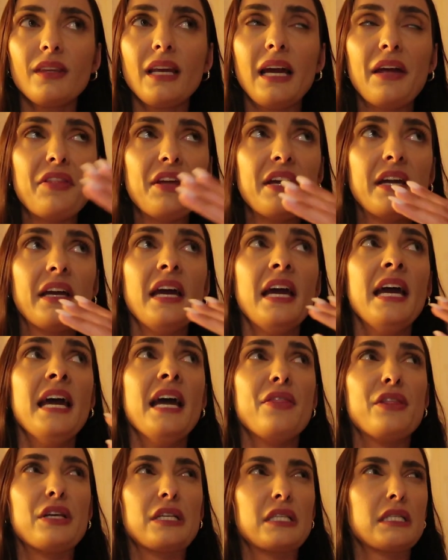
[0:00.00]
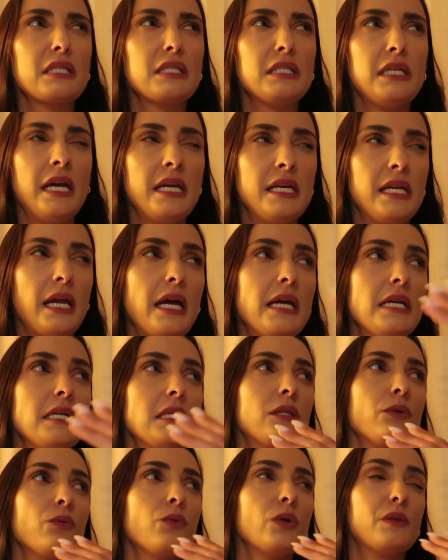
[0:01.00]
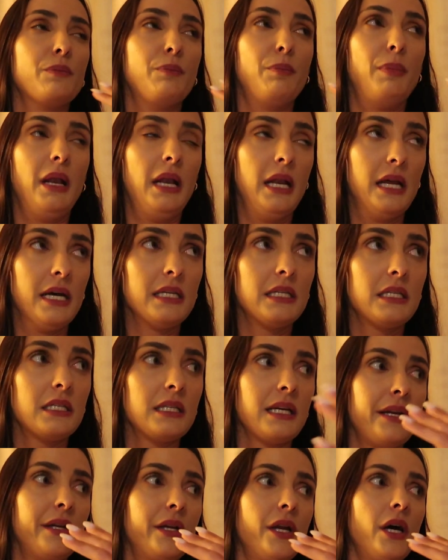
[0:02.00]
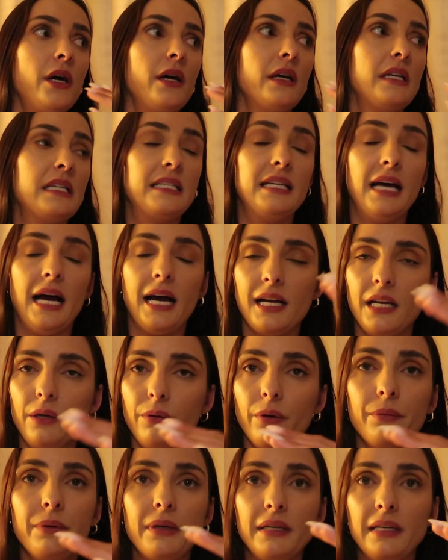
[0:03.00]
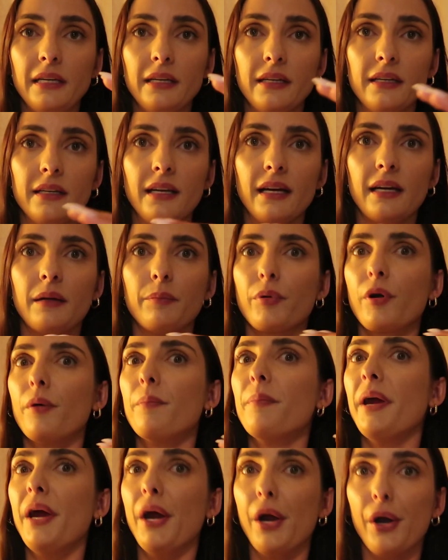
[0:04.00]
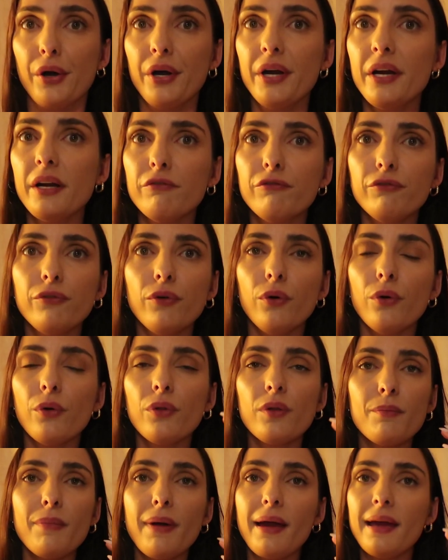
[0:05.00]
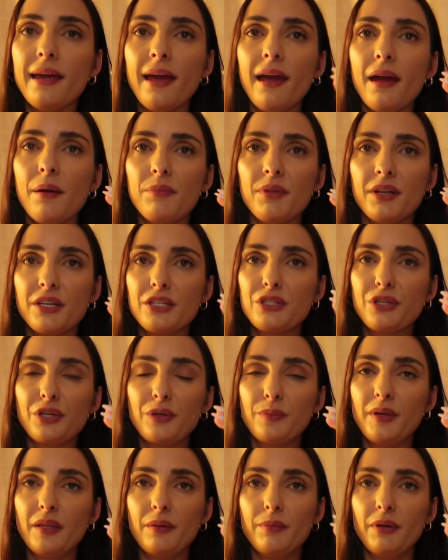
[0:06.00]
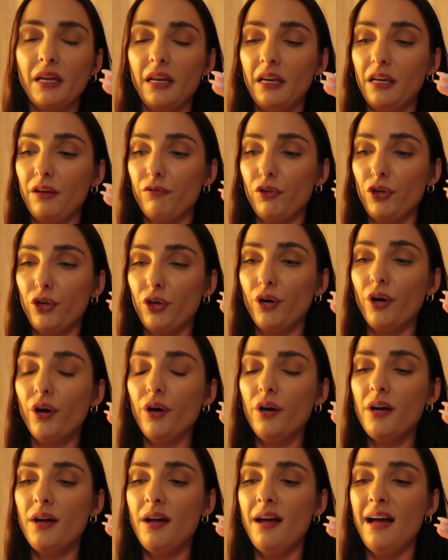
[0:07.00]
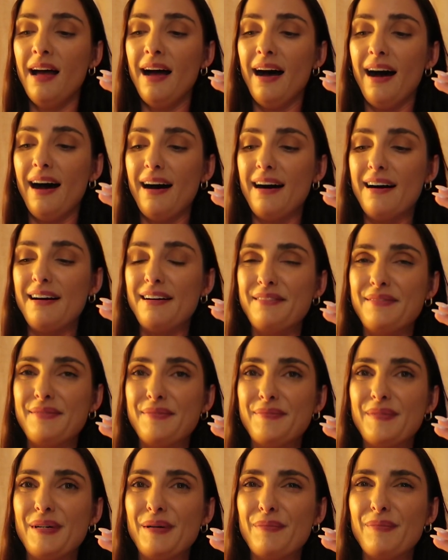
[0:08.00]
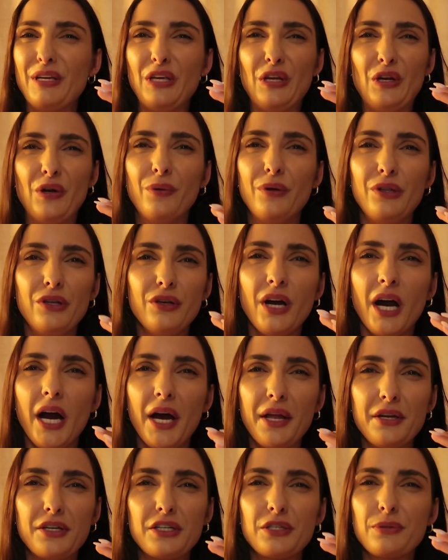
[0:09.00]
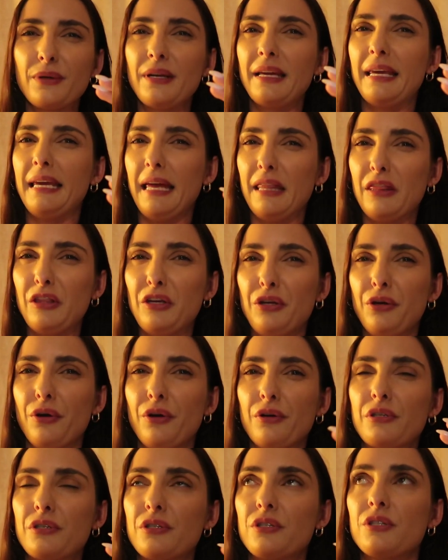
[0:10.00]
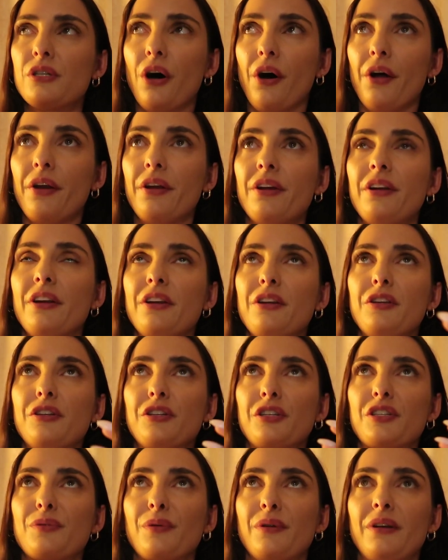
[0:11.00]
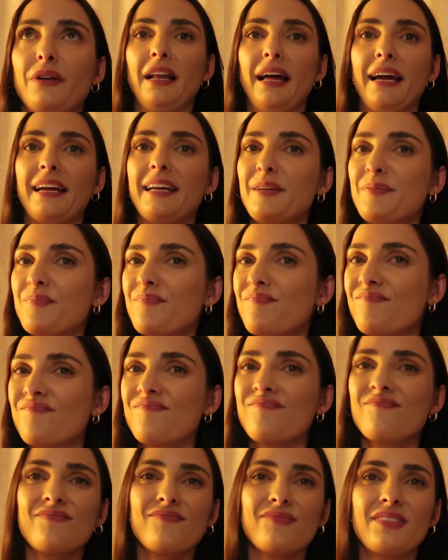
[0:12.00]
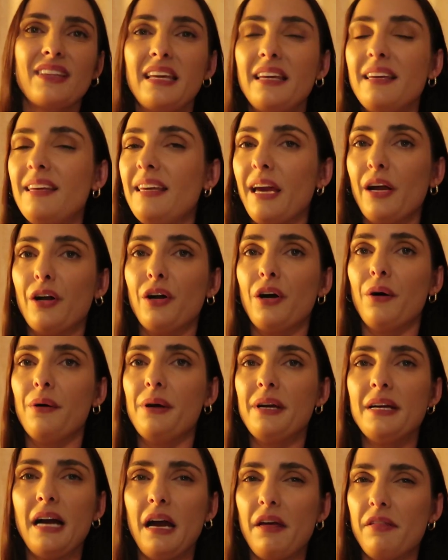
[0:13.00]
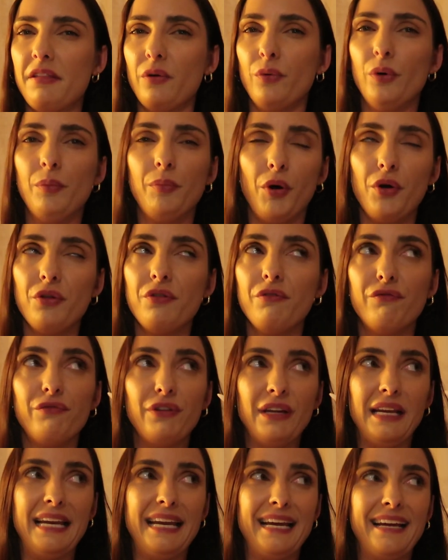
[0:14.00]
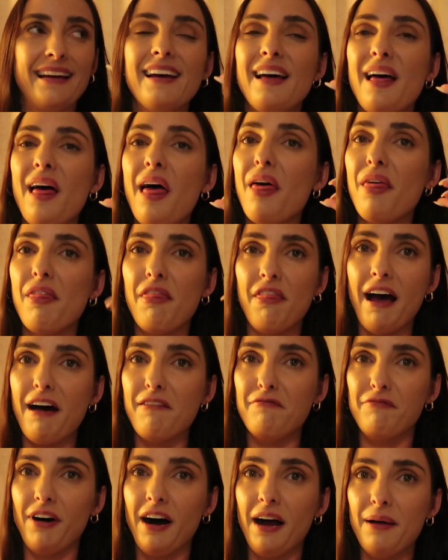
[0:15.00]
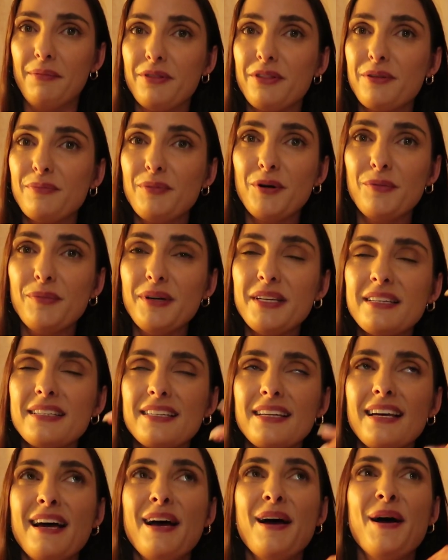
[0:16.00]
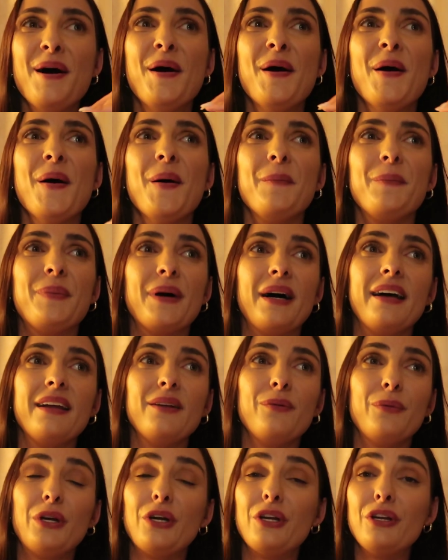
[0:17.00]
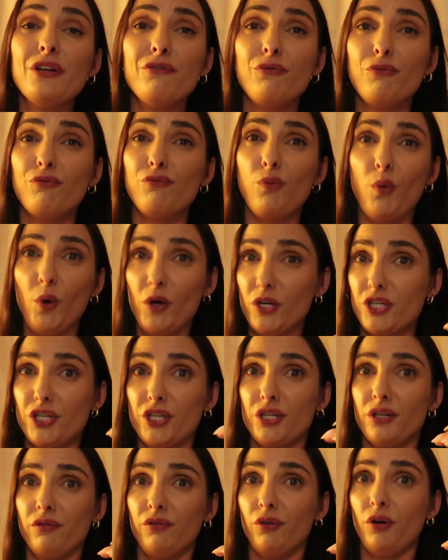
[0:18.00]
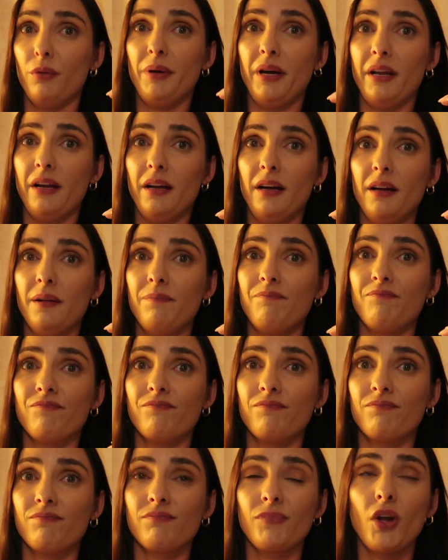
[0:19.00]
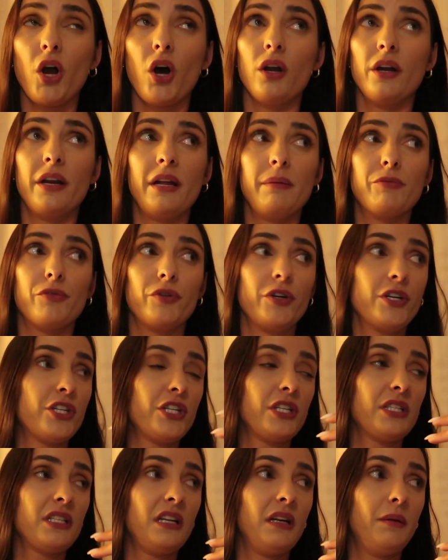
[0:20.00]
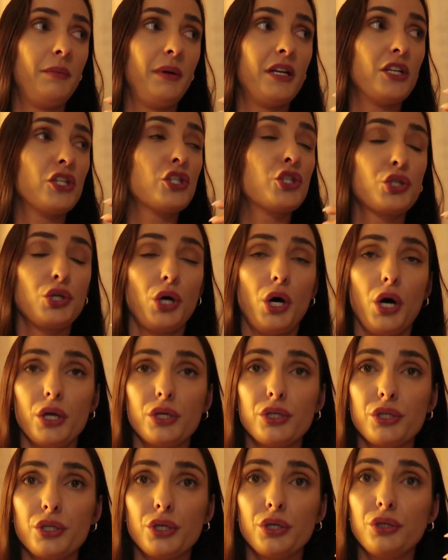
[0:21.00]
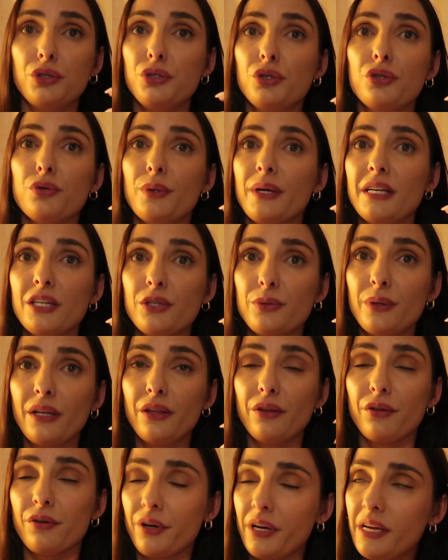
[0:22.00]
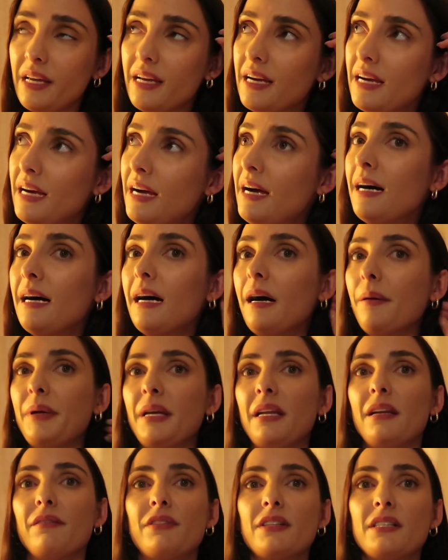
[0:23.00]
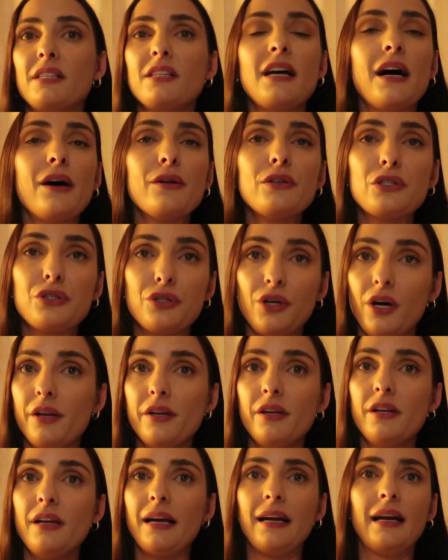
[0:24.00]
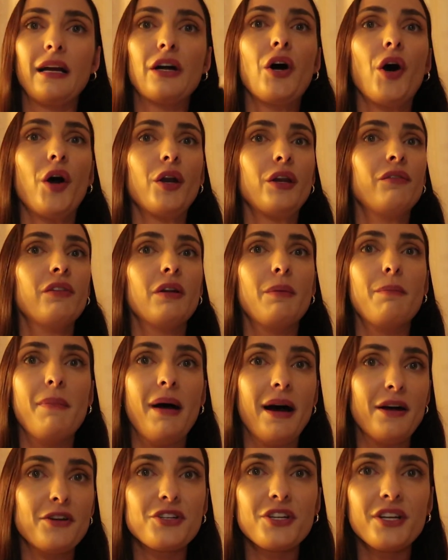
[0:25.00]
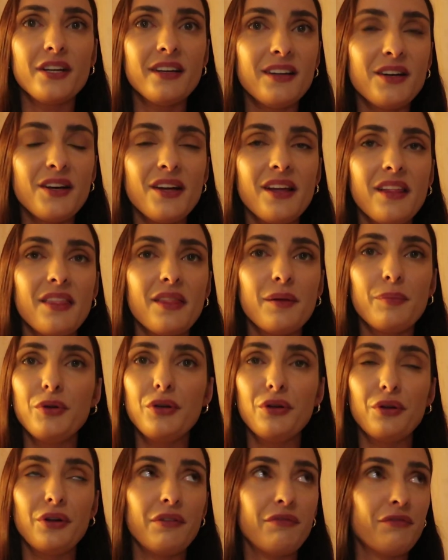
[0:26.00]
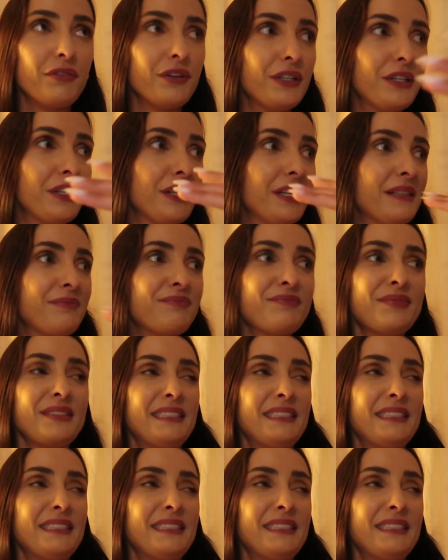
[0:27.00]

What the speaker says: I think this 10 days was bliss and exactly what we needed, like preparing for the mayhem that is going to be the beginning of the year. But you know when you kind of just want to get the year started and you just like get going, I think we're both feeling that vibe at the moment. But we couldn't have wished for a better holiday in Mauritius and a better start to 2023. I mean, if this is how it started, like I can't even imagine the beautiful,